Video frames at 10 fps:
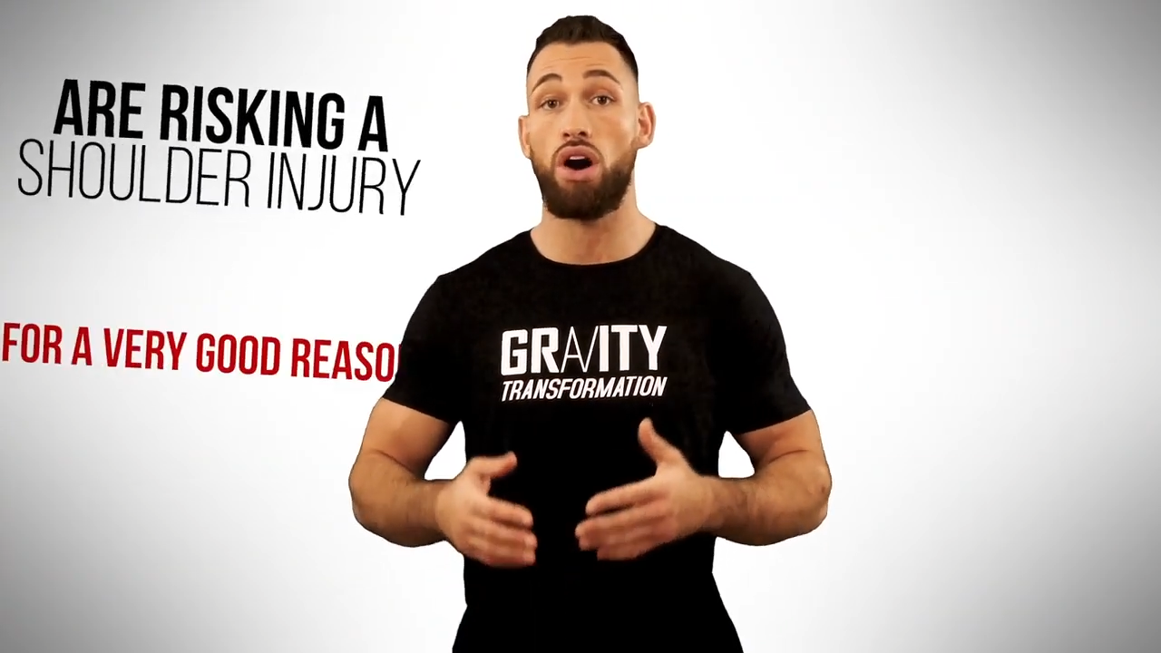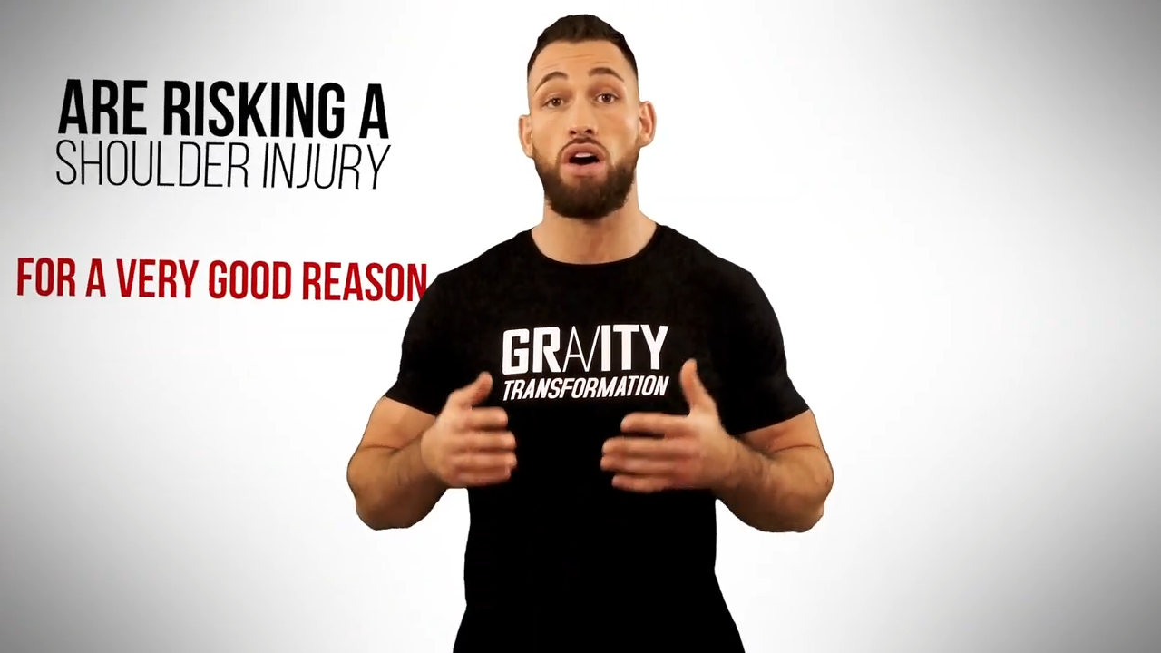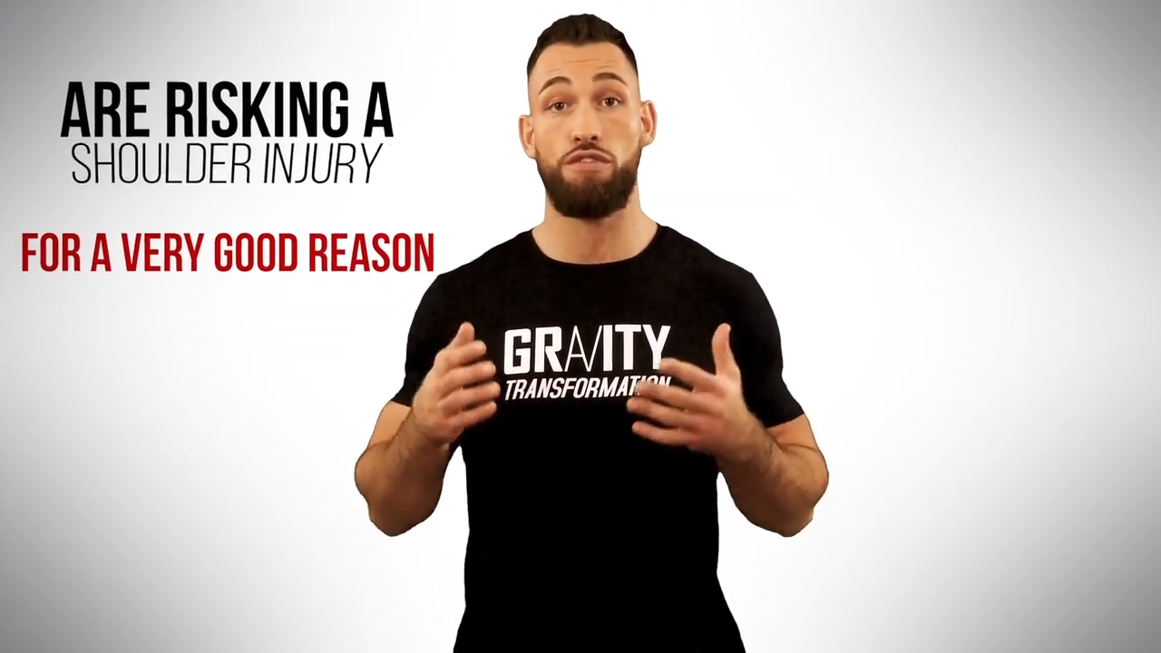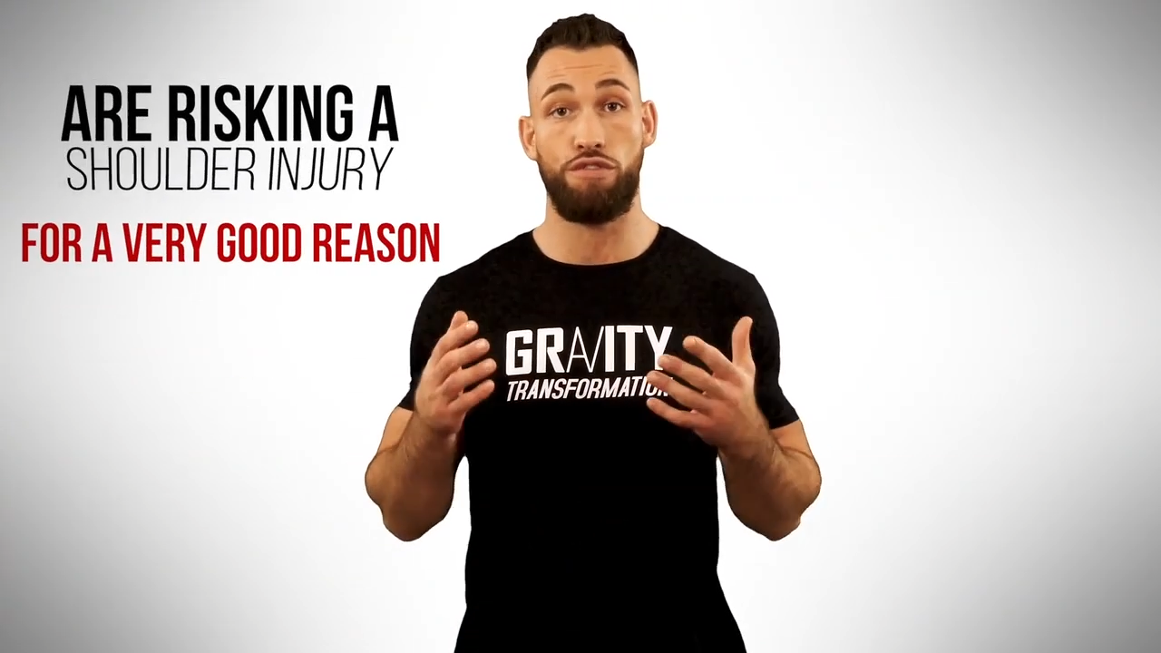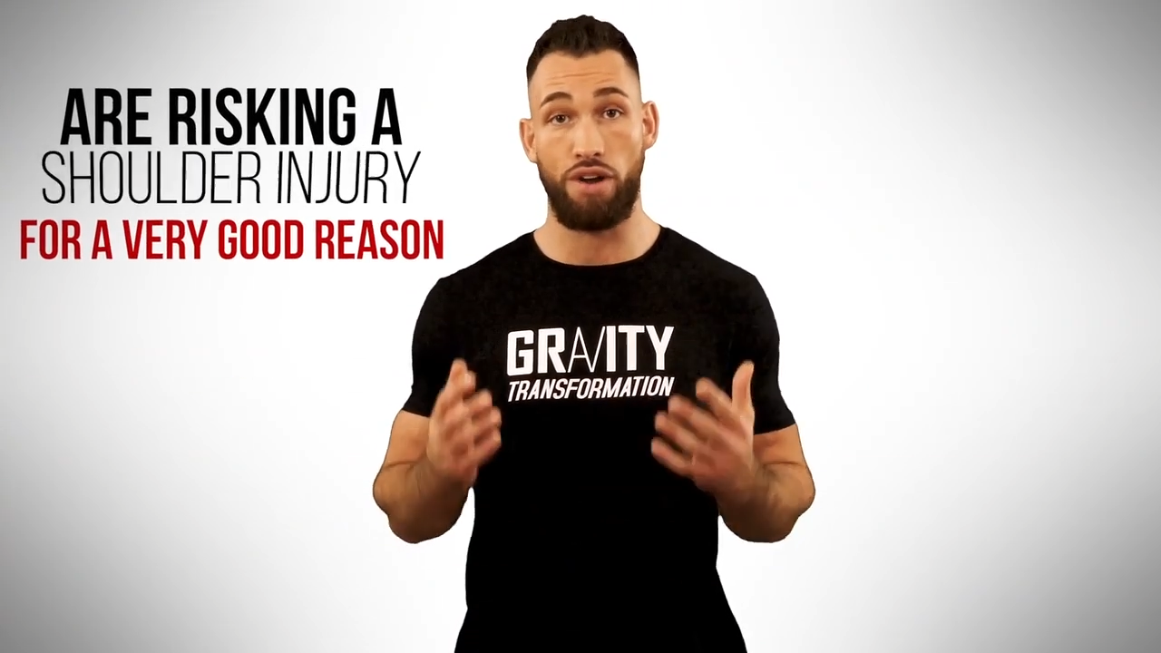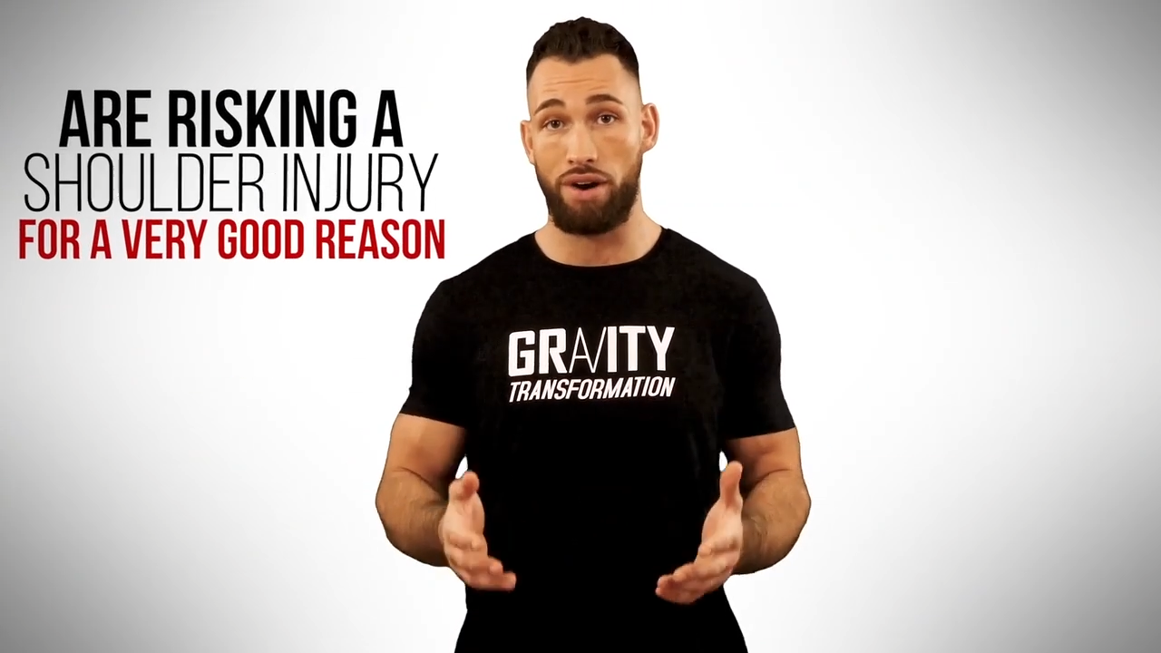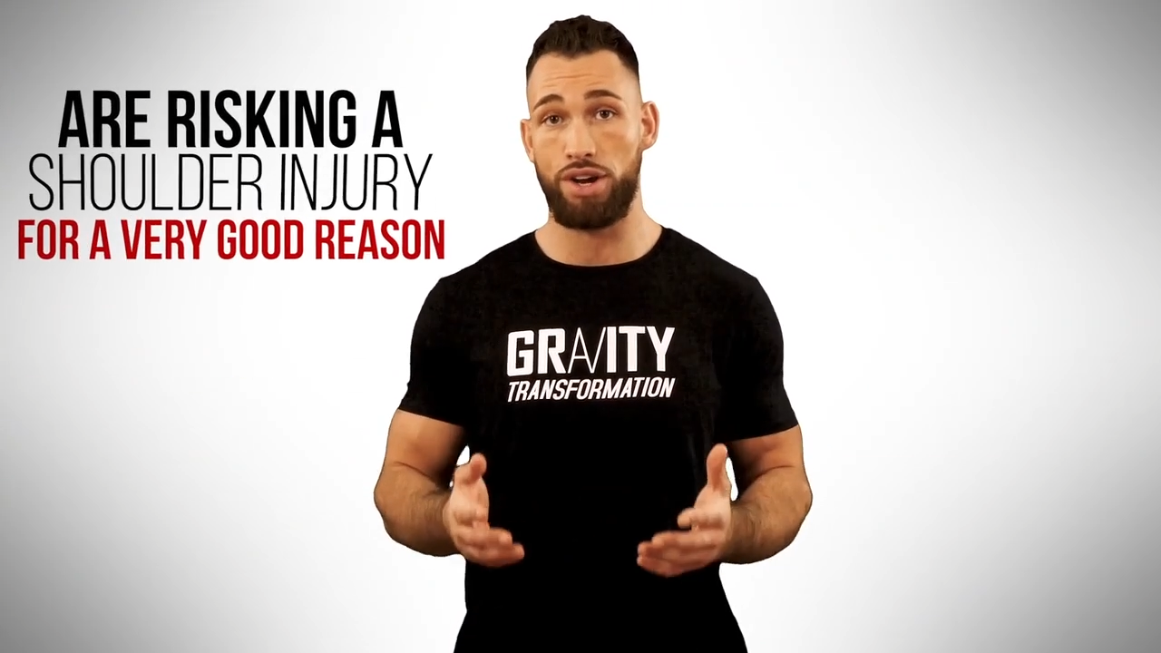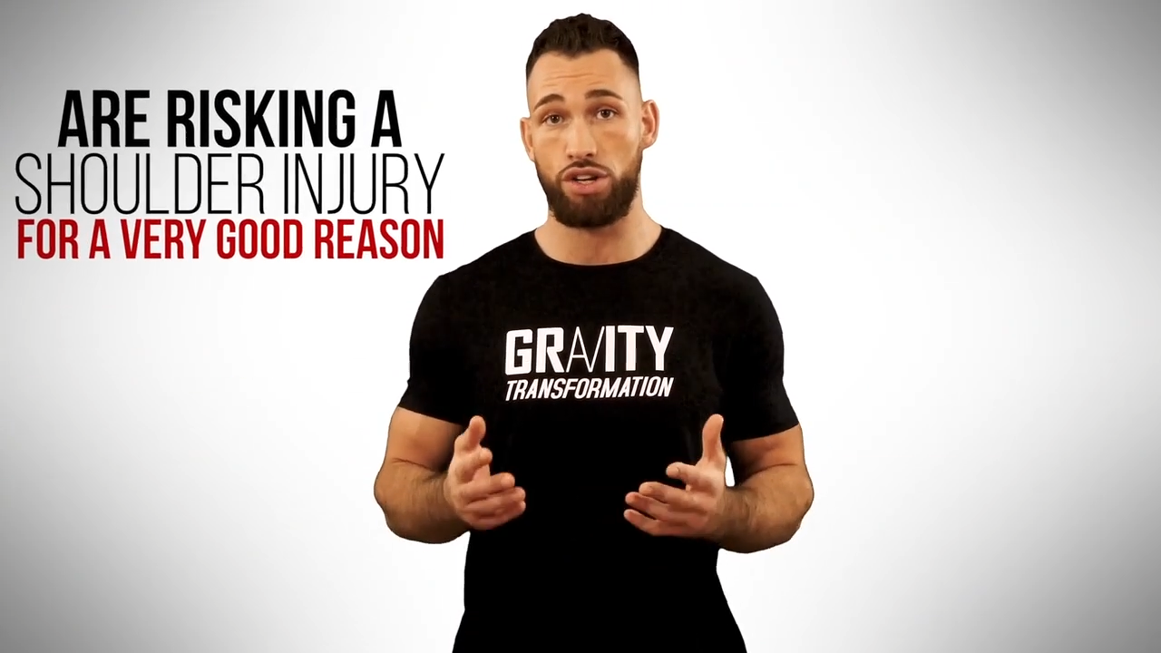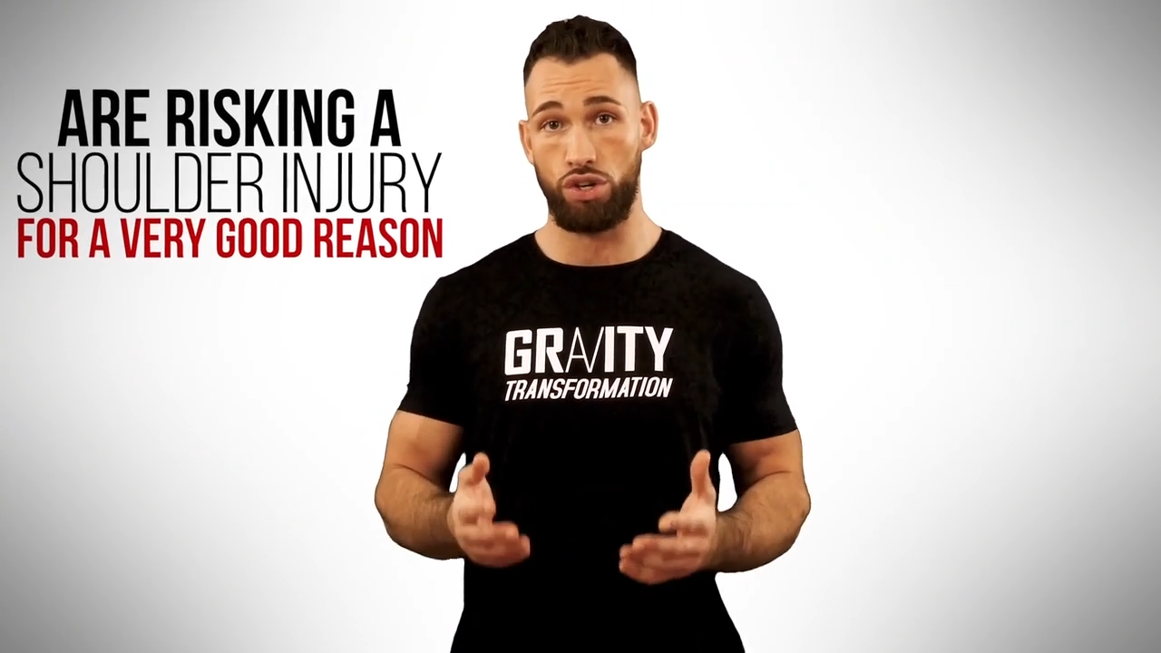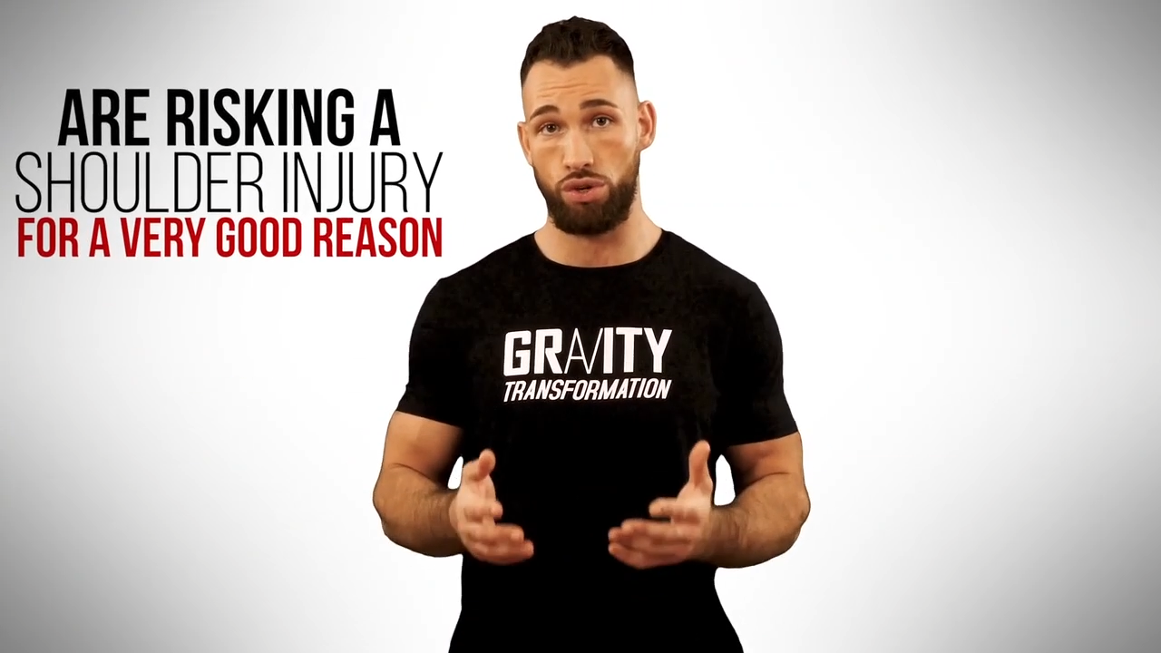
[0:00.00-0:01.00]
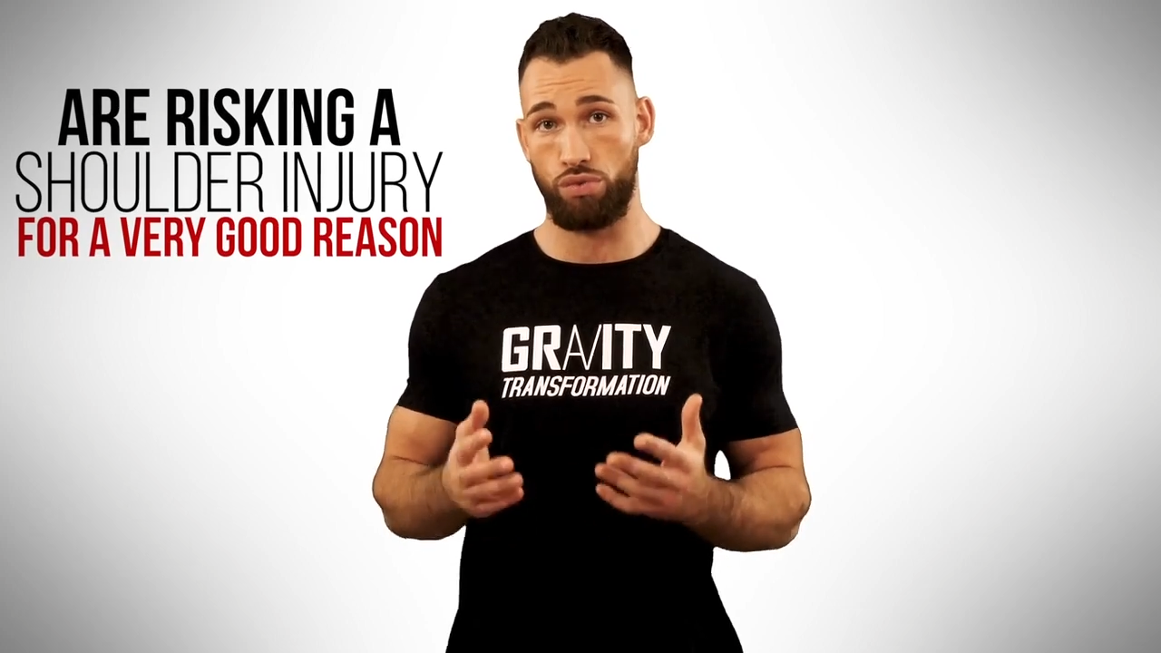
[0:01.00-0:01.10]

a very good